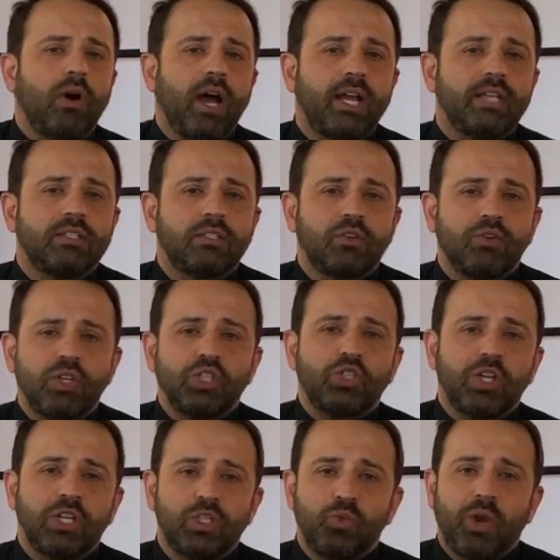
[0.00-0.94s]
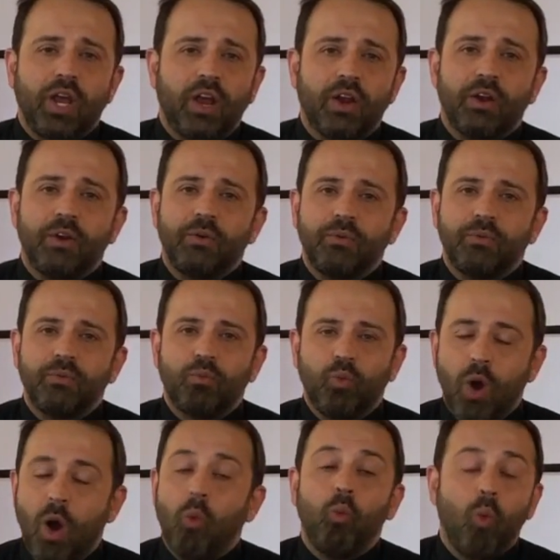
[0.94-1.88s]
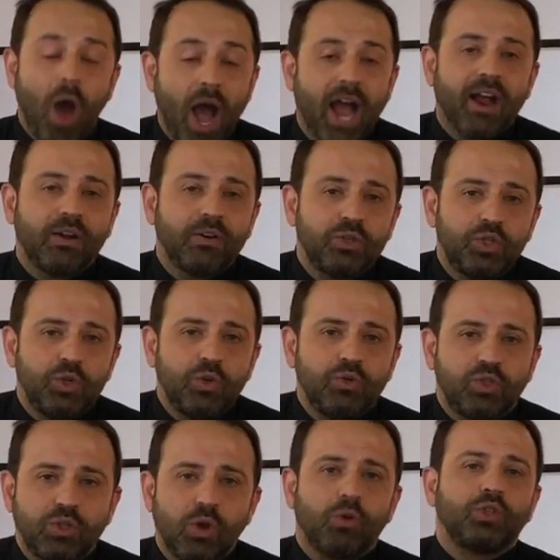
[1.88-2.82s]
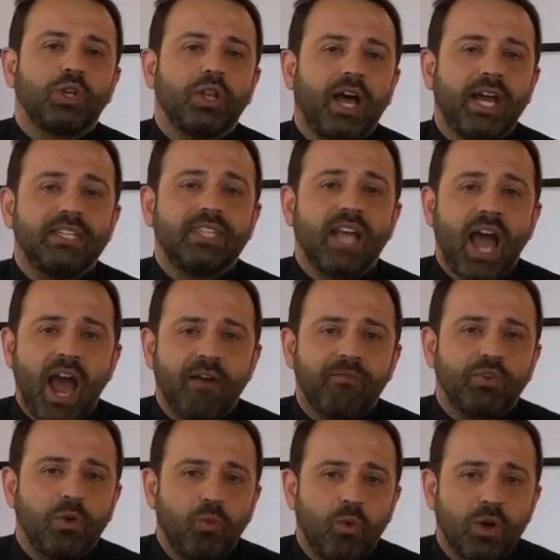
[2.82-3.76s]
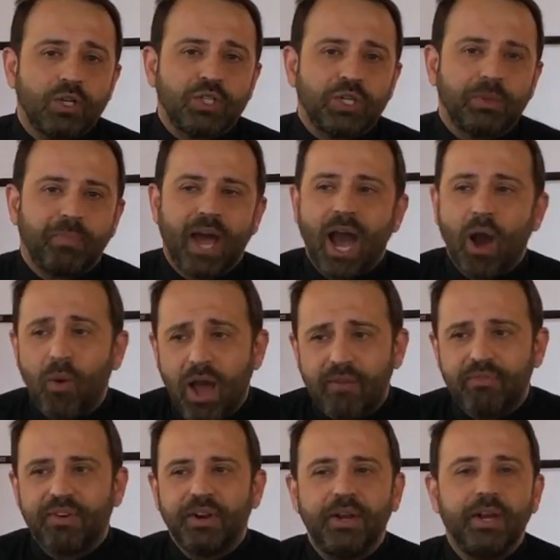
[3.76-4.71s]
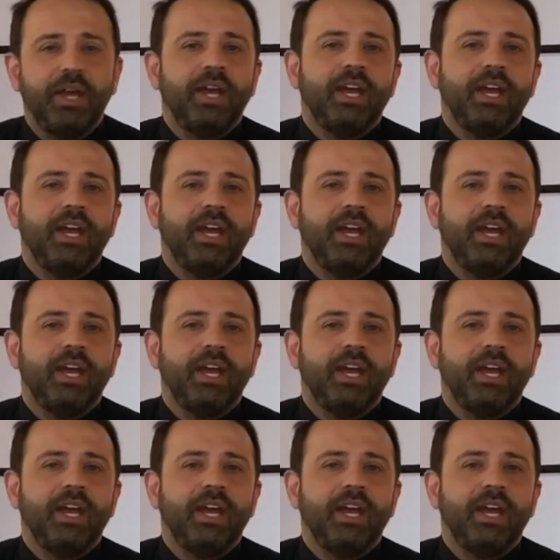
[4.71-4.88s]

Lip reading: As Christians, we are wired to socialize after worship. However,